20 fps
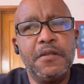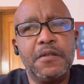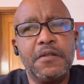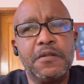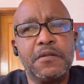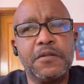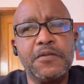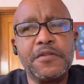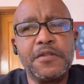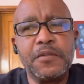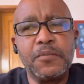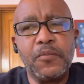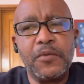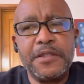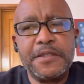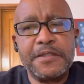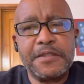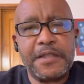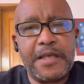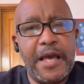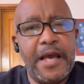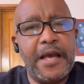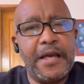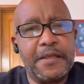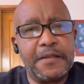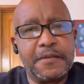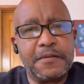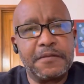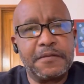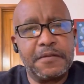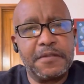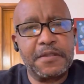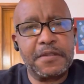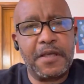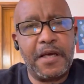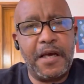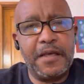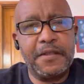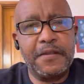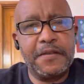Losing one's head is
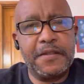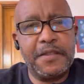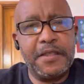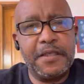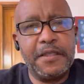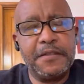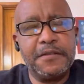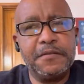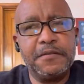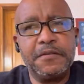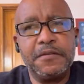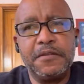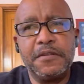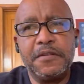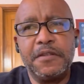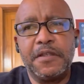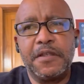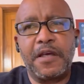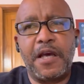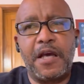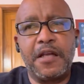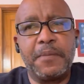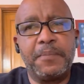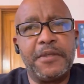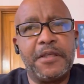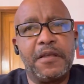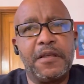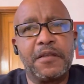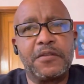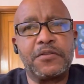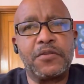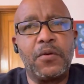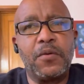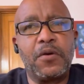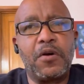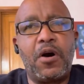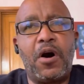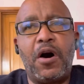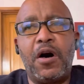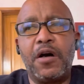kind of then kind of being so
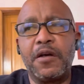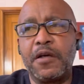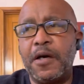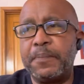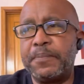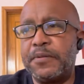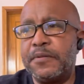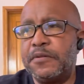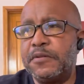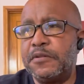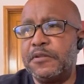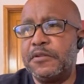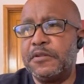caught up